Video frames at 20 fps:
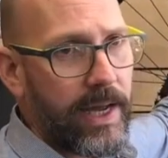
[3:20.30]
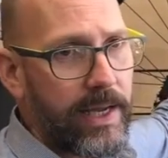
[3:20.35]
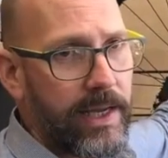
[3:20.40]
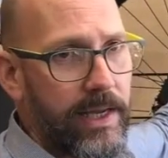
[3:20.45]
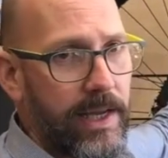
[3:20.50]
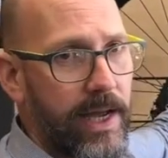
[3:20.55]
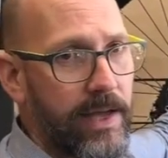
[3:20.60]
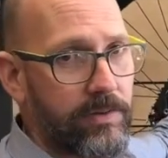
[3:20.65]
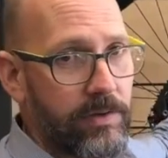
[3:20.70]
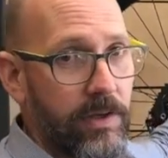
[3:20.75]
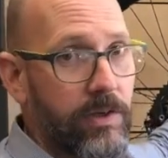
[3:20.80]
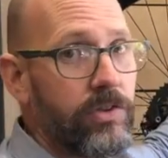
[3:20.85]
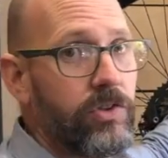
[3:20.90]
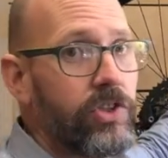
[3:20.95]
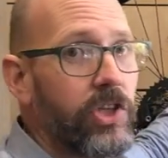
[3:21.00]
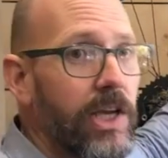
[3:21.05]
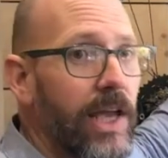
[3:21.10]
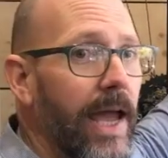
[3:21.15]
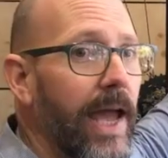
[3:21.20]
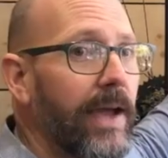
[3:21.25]
it has a
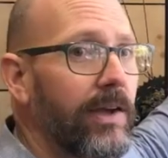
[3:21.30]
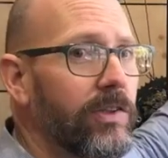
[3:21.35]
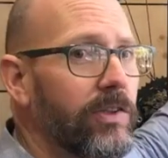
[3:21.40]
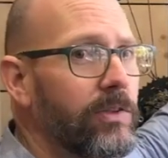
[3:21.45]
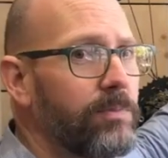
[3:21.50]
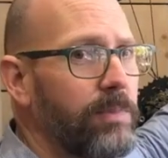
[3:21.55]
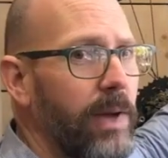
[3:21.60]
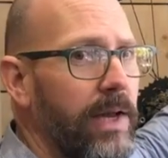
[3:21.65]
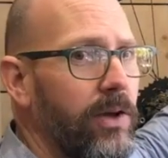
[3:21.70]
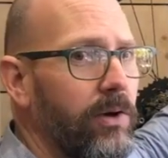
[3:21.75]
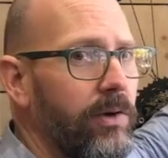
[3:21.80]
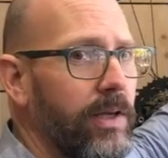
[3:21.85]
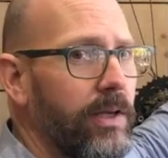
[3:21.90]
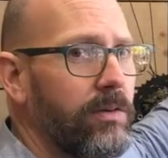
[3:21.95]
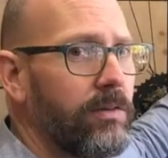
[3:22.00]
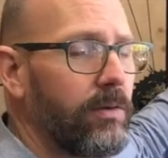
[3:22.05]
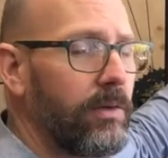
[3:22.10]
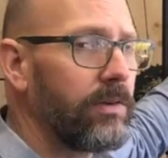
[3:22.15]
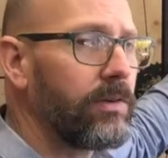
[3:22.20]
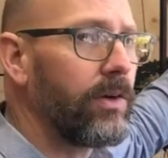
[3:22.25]
GX spec on it,
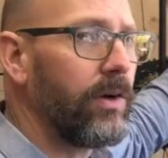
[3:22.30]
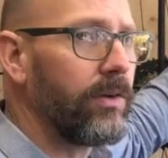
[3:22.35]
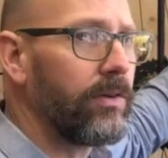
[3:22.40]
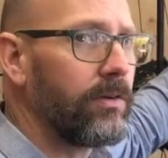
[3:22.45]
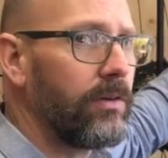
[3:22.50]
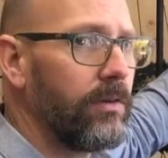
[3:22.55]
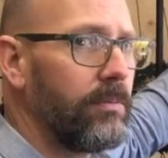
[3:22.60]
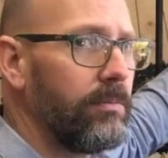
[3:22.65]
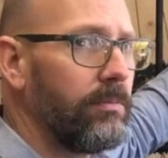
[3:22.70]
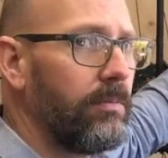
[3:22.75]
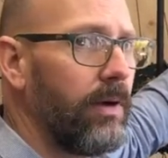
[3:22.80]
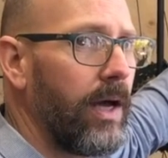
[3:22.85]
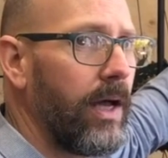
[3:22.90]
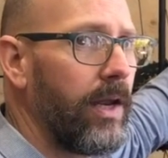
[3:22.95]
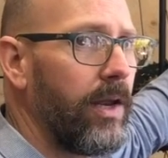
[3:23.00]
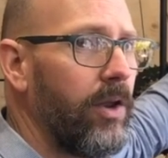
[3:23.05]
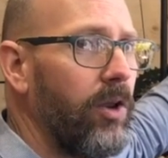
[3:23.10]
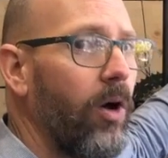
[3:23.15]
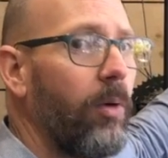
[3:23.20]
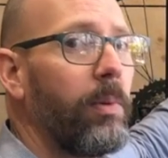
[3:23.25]
so it's got some
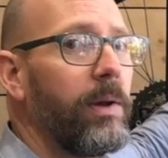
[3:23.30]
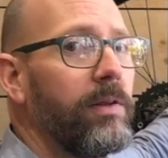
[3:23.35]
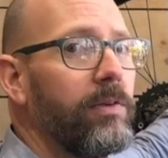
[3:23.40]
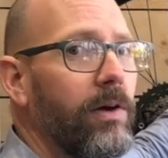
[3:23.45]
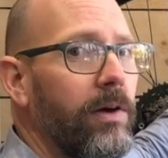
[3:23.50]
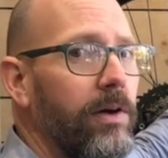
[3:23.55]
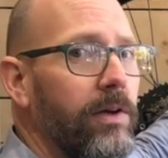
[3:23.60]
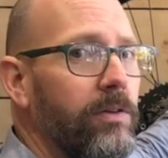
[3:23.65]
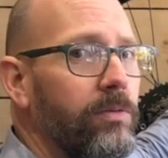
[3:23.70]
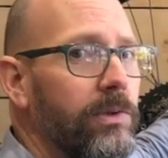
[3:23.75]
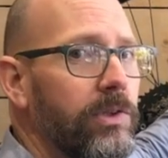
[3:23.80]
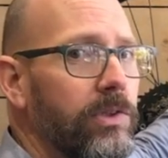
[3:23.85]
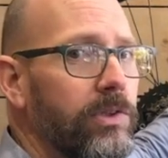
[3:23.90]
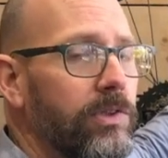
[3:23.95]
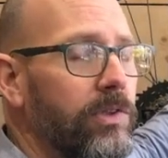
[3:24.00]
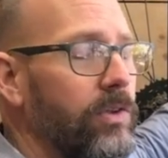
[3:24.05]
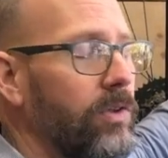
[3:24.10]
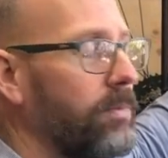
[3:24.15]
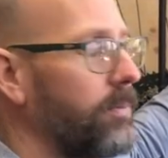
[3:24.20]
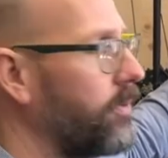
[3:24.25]
knobbly tyres which are
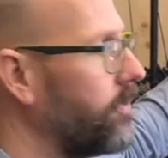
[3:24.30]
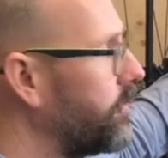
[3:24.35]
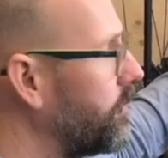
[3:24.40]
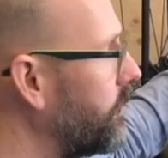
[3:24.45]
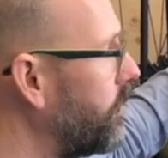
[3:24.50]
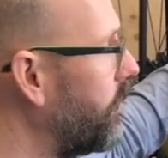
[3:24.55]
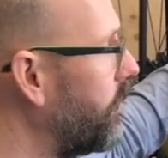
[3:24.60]
suitable for